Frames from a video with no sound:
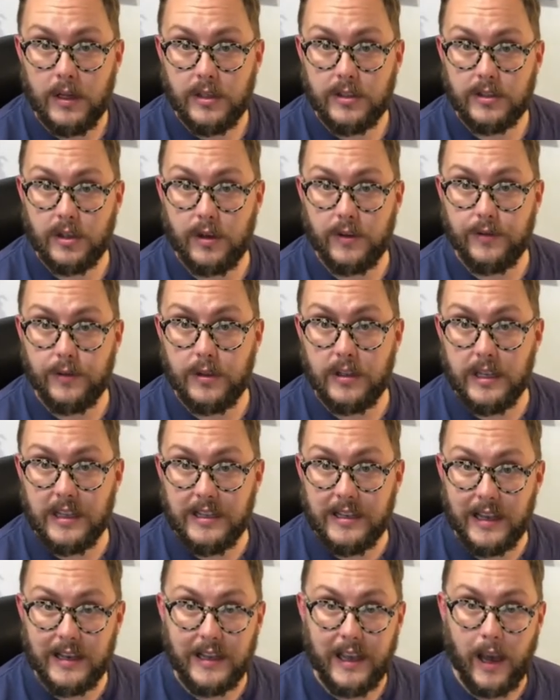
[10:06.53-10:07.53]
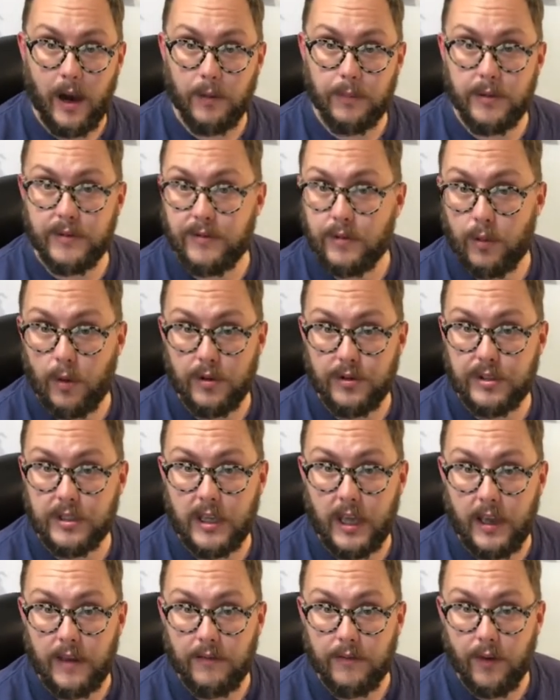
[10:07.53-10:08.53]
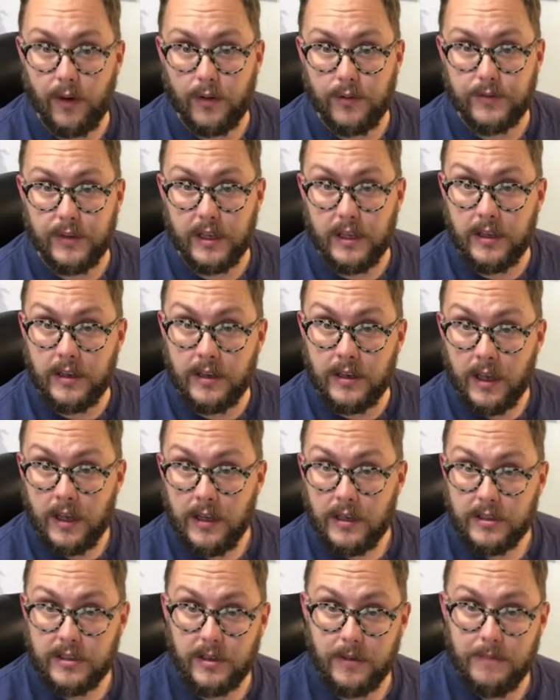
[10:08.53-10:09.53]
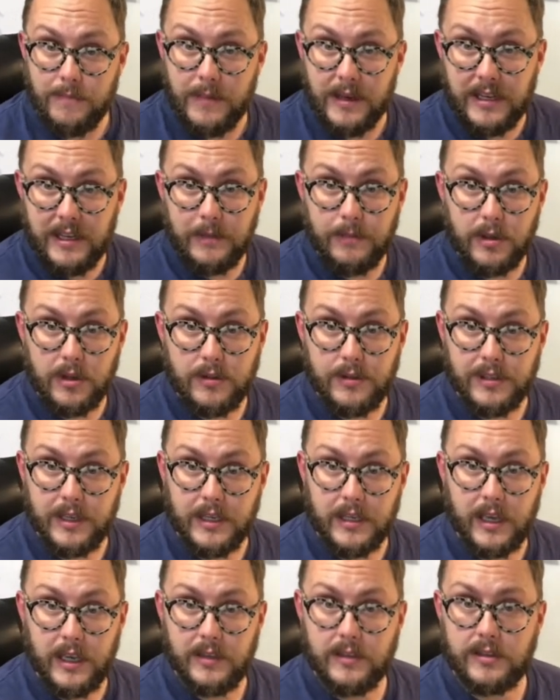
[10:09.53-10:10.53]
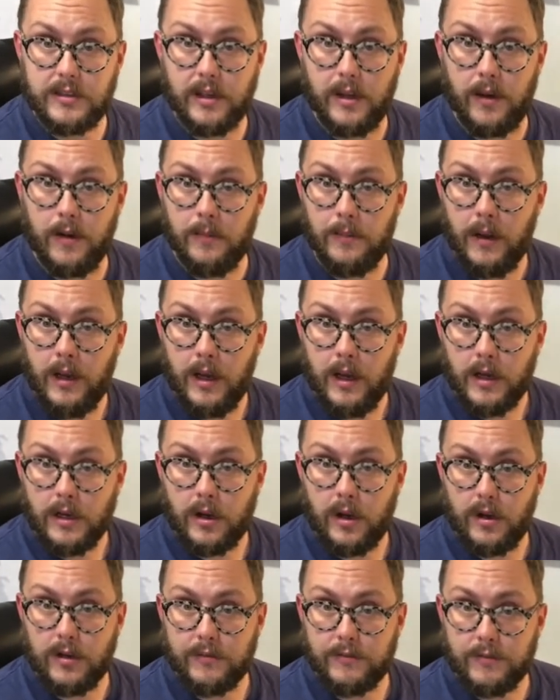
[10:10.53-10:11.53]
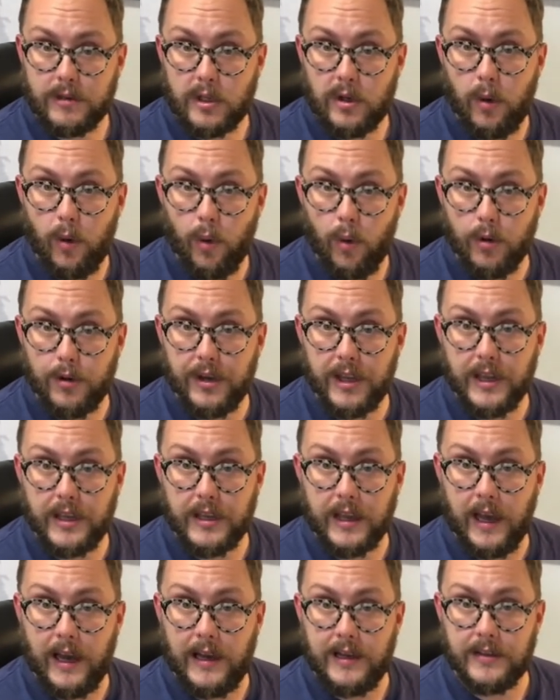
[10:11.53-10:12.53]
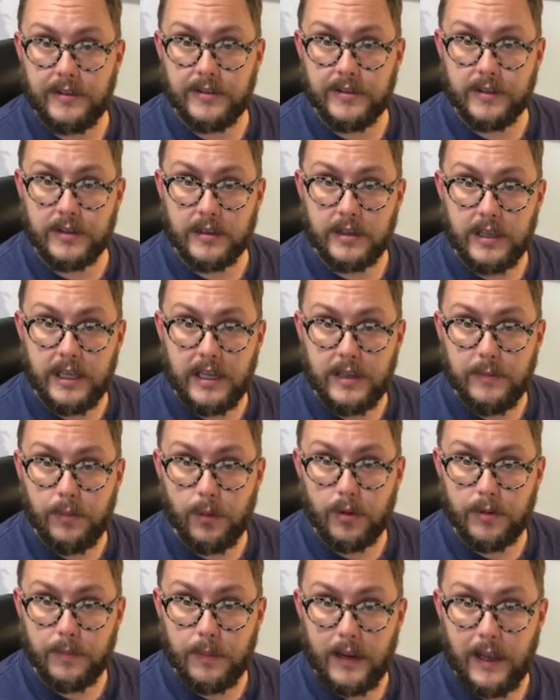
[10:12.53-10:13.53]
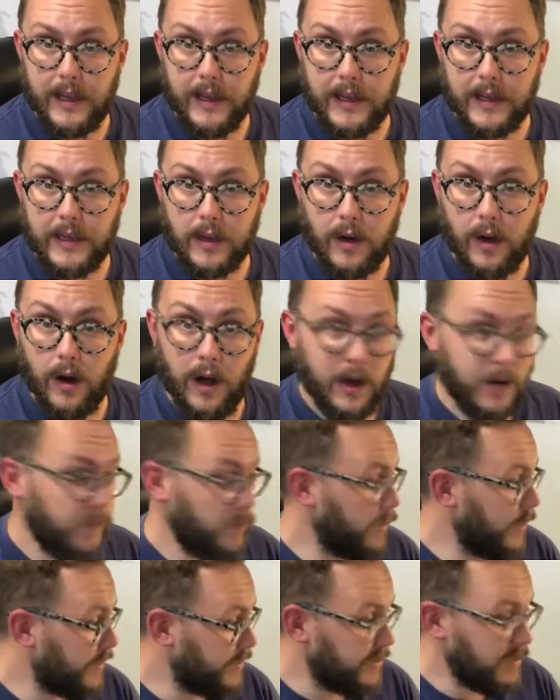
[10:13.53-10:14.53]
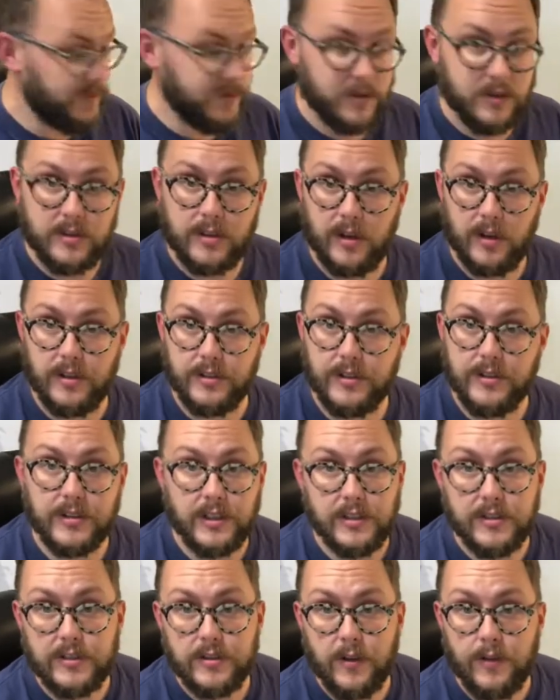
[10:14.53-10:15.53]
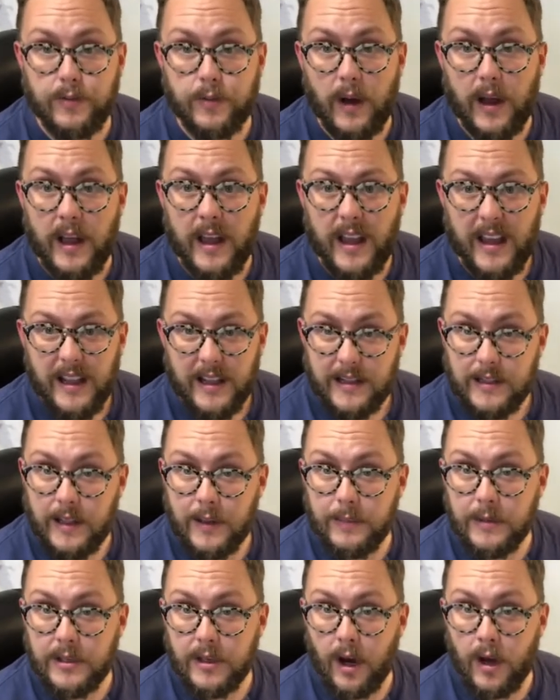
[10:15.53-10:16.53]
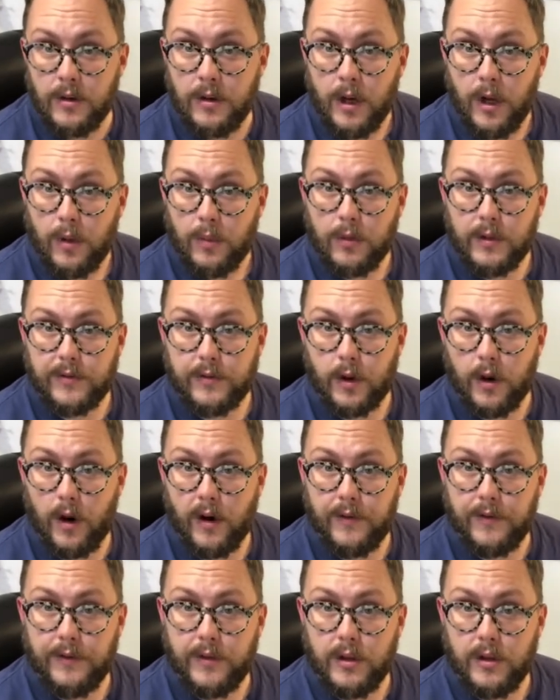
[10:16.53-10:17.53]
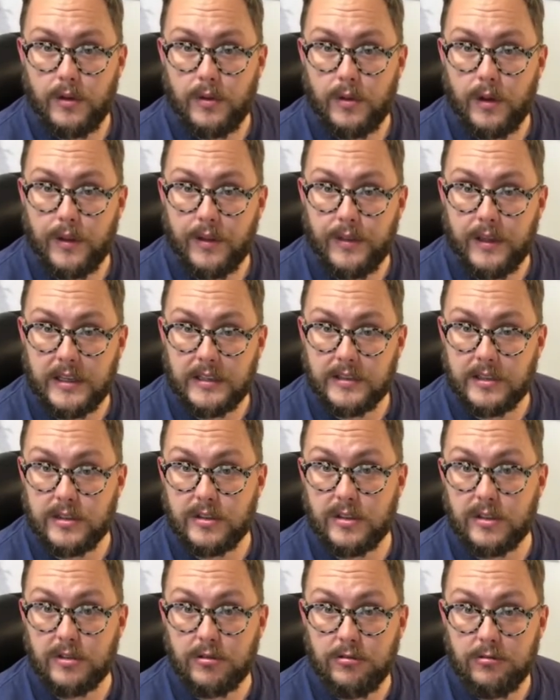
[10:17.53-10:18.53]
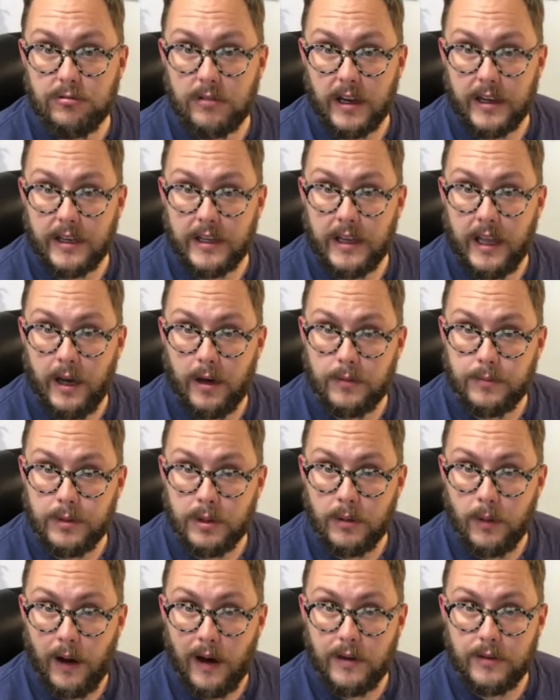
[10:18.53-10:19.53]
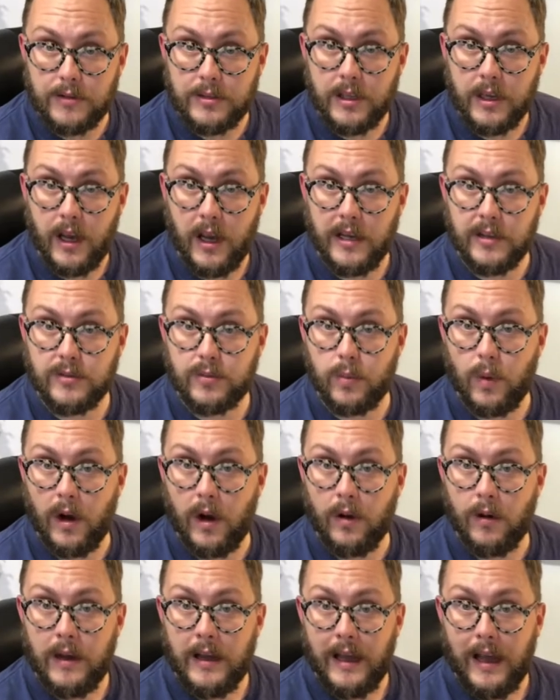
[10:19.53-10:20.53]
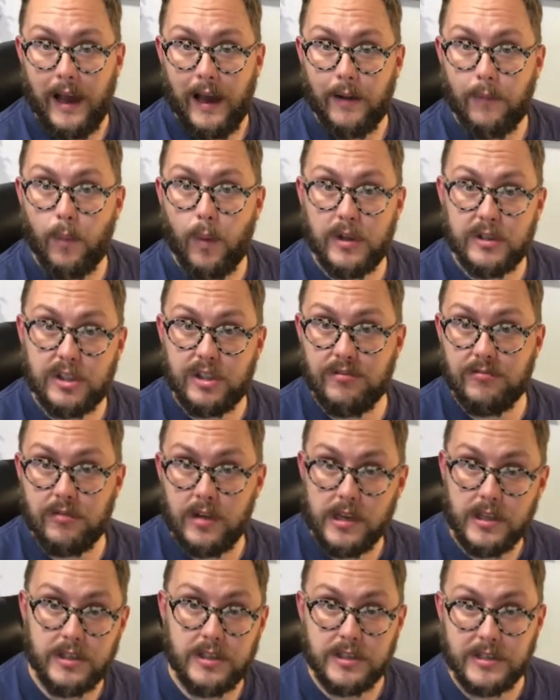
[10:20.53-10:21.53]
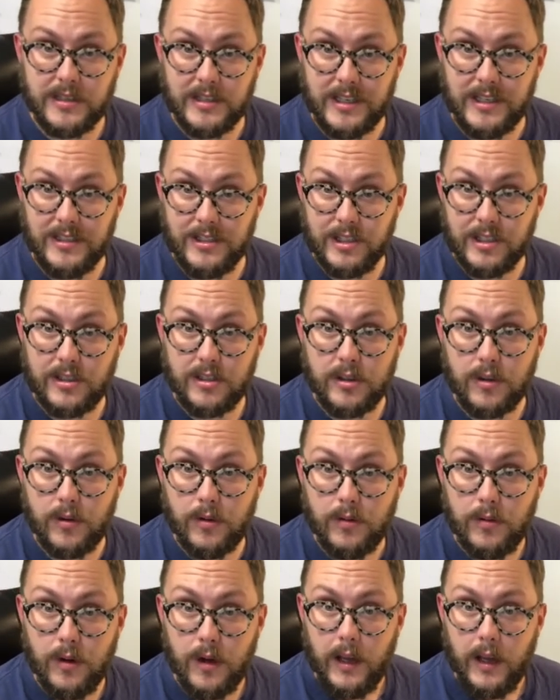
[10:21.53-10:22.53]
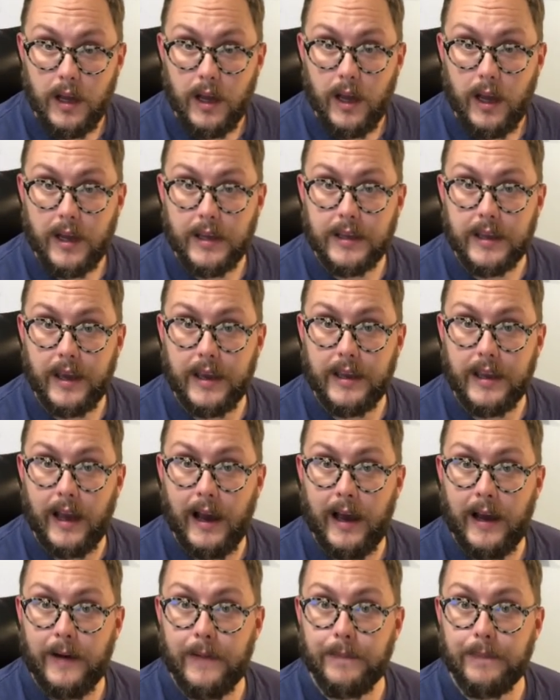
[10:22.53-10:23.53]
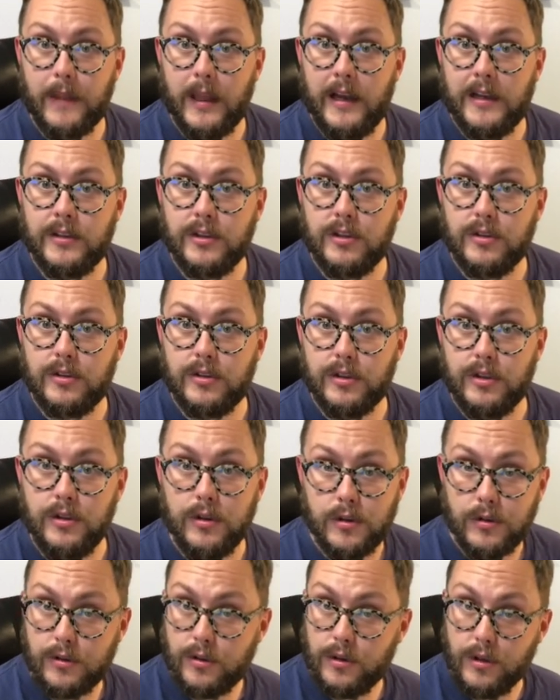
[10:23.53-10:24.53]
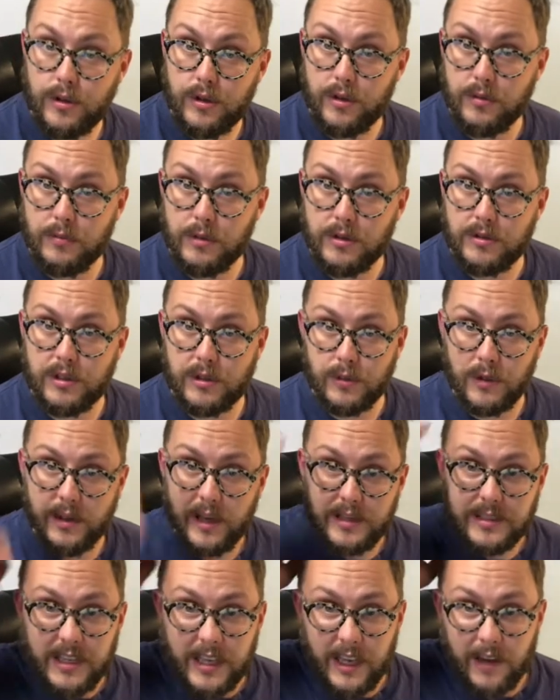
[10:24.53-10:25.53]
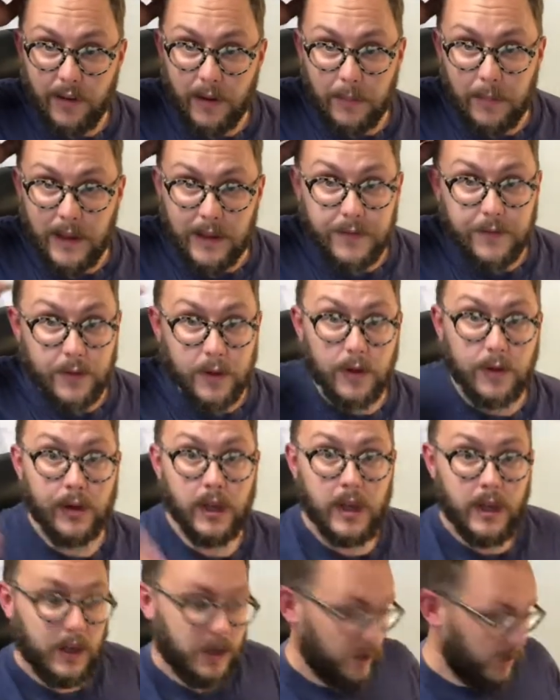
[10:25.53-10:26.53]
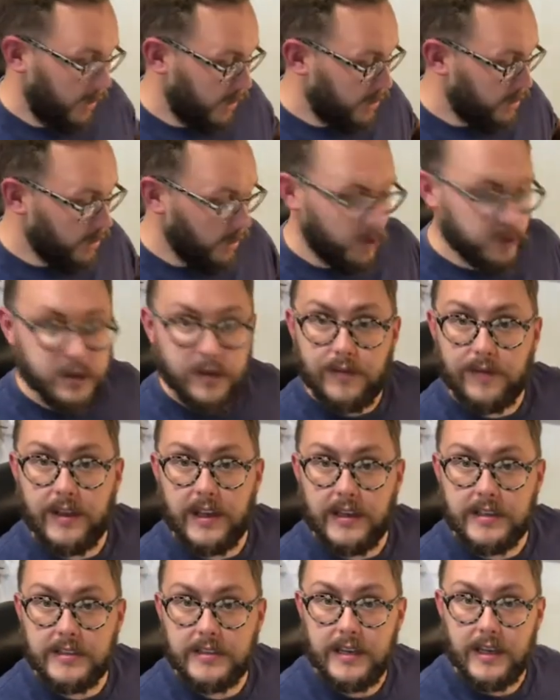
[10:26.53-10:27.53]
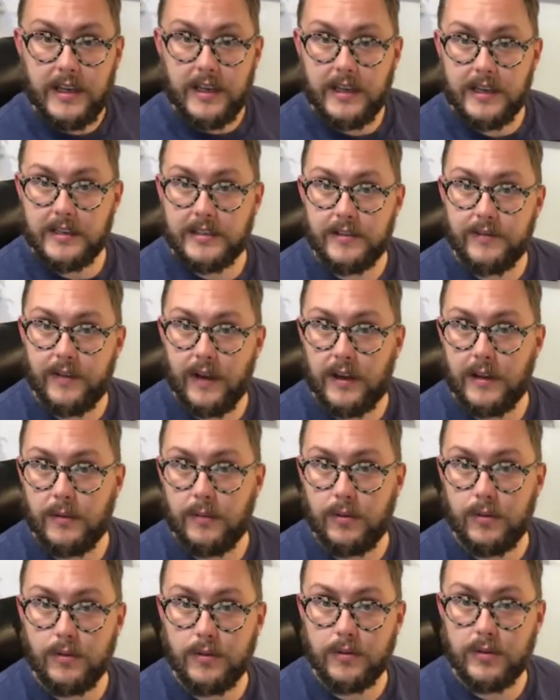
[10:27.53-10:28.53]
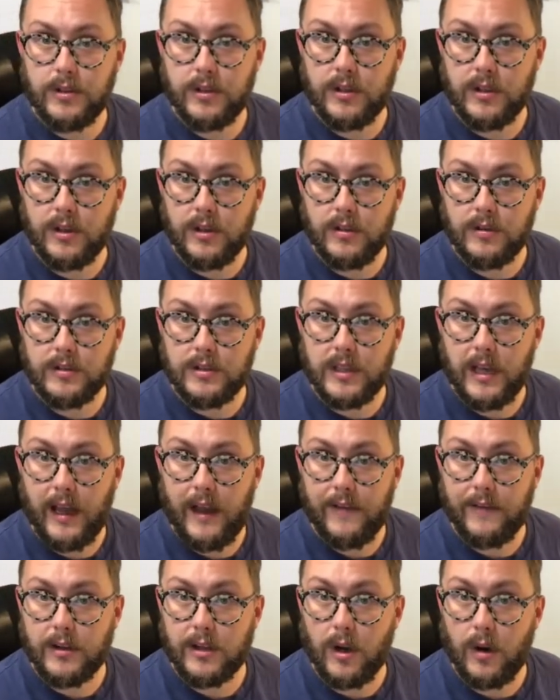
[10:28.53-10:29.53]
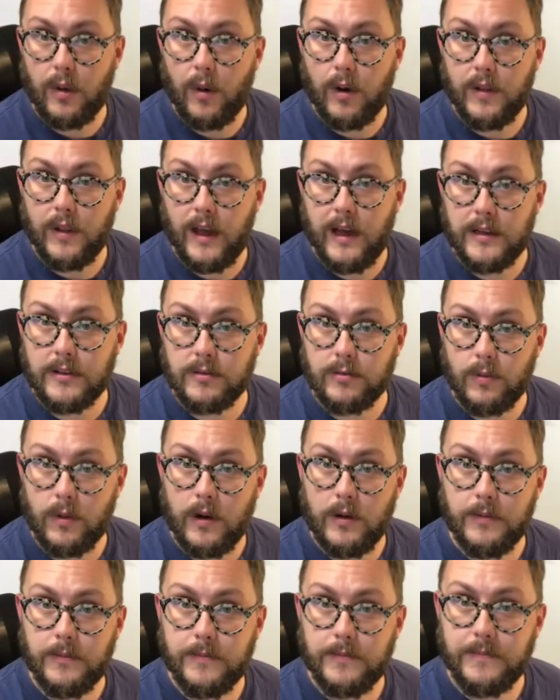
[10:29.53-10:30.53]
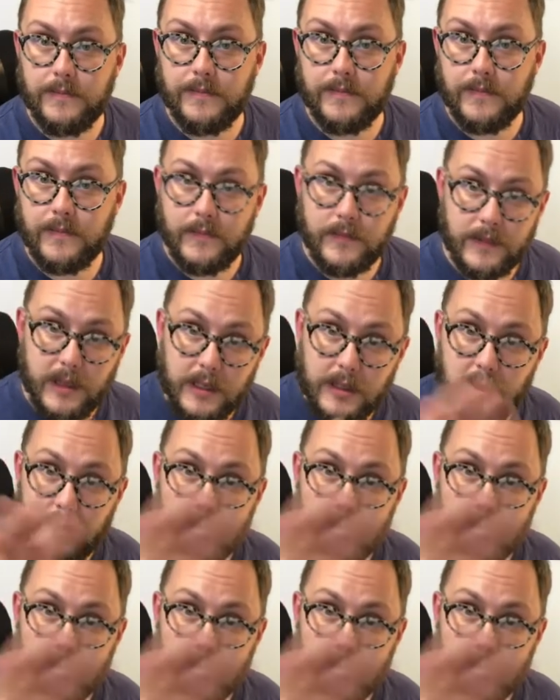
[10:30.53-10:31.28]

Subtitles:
So if you need any help, if you want to get involved in some MIDI music and some kind of recording and keyboard playing with synthesizers and software, let me know. We've got a few things in school that can help you out as well. And once you reach the senior school, okay, and you do music with us here at Mayfield, a lot of this is available to you to have a go on as well. Thank you.